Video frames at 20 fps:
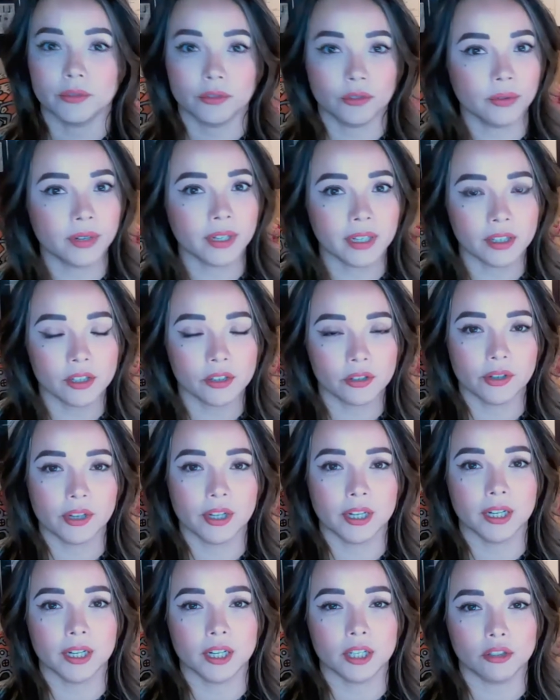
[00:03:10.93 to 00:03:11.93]
Doing it
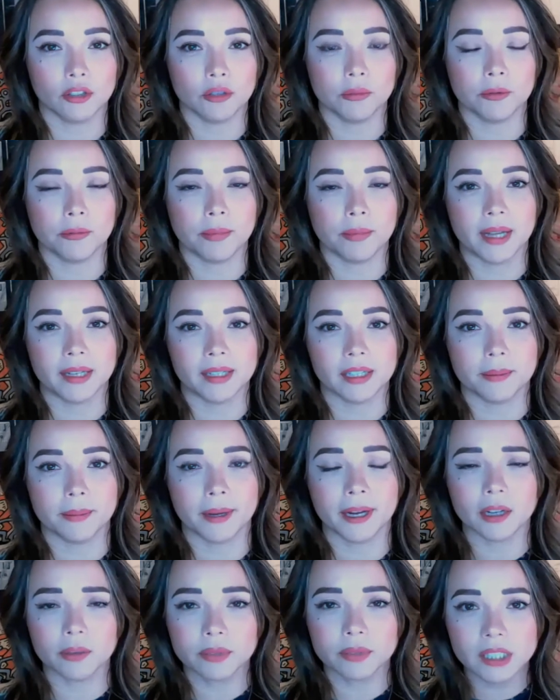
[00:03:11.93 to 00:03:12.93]
during a global
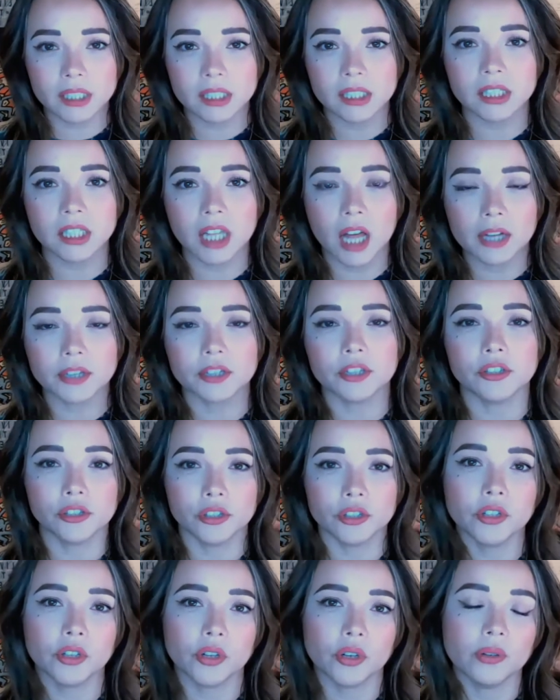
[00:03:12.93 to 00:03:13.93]
pandemic, it was a lot to
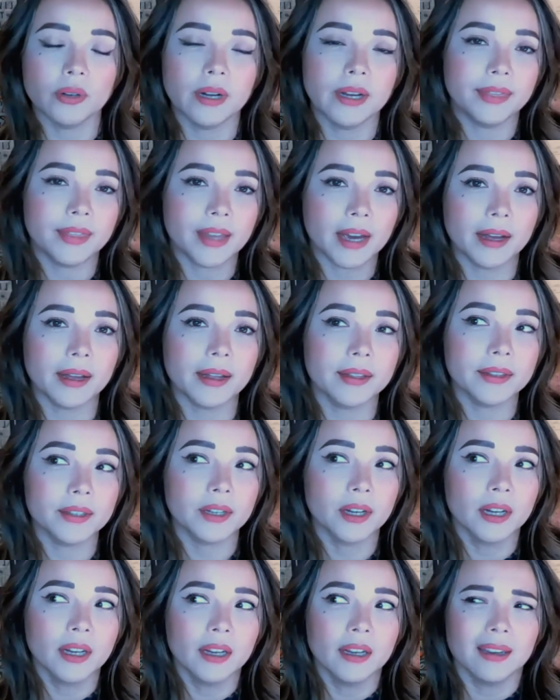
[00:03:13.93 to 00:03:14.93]
do, and that,
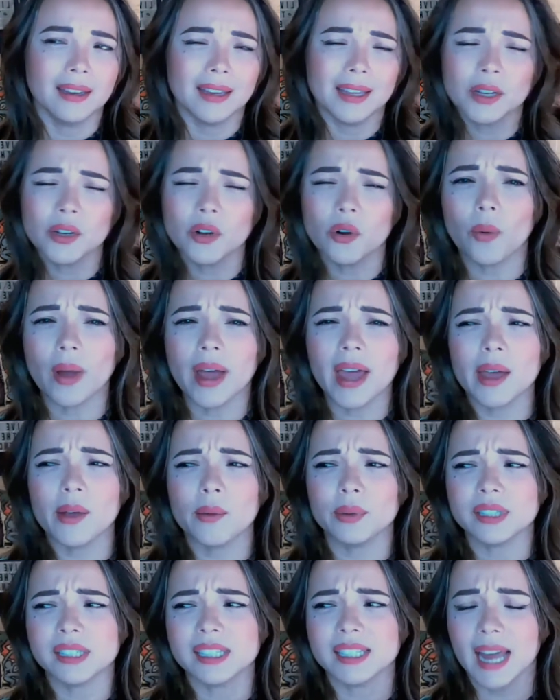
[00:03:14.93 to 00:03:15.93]
in a
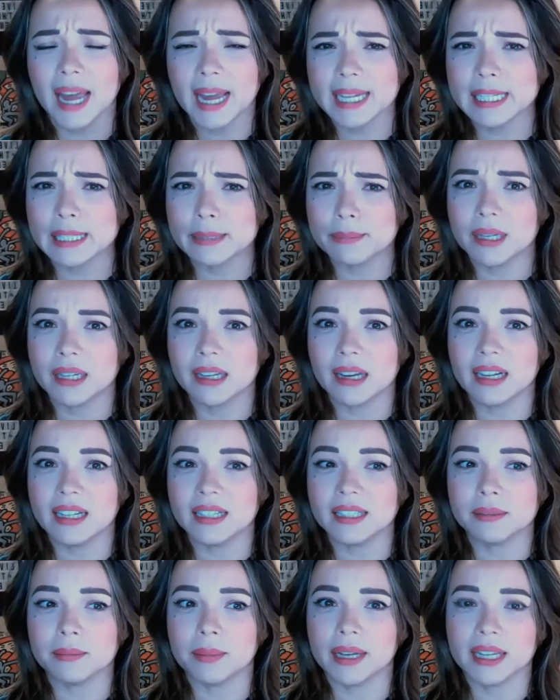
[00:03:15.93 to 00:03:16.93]
way, was nice
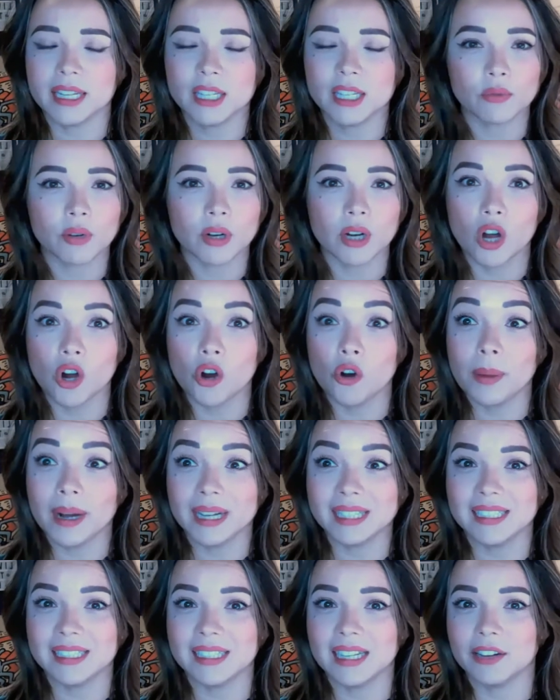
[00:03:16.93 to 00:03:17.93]
because my kids were at home.
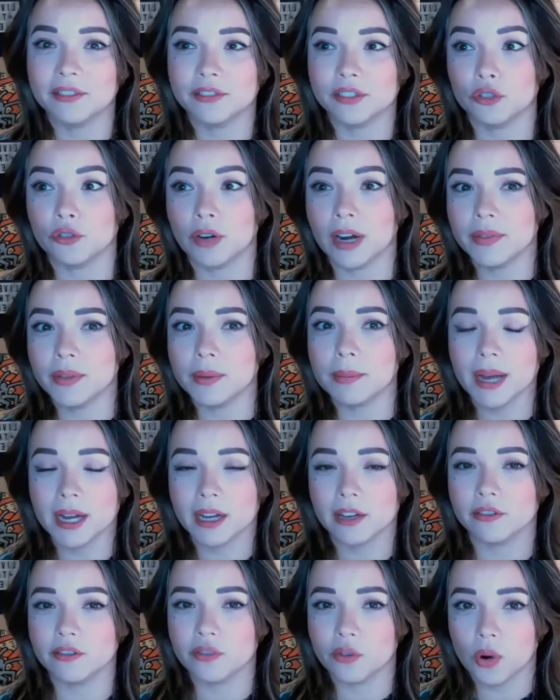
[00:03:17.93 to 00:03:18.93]
I didn't have to drive them
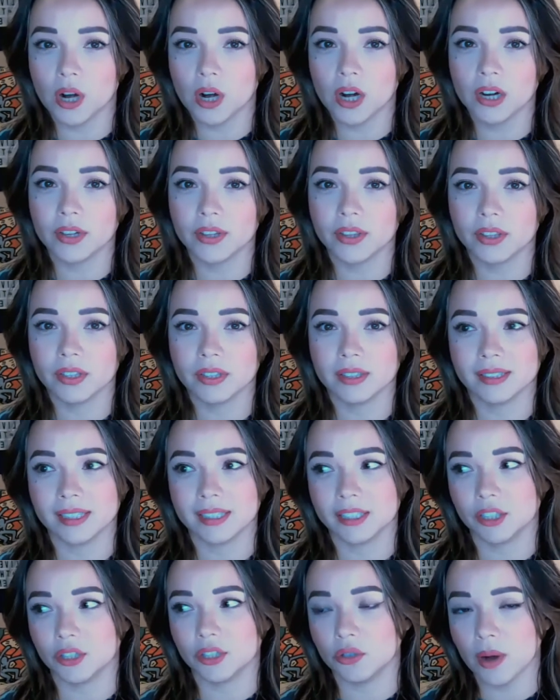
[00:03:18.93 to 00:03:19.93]
back and forth because
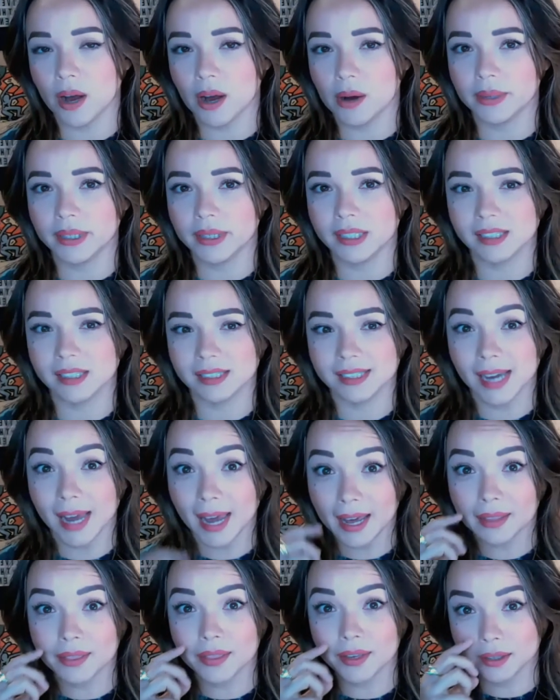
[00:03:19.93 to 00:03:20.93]
that's two hours a
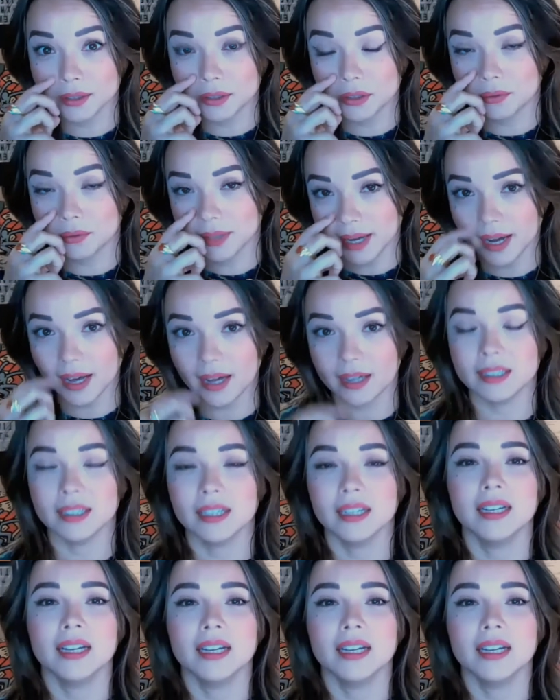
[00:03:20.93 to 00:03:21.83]
day that I do that.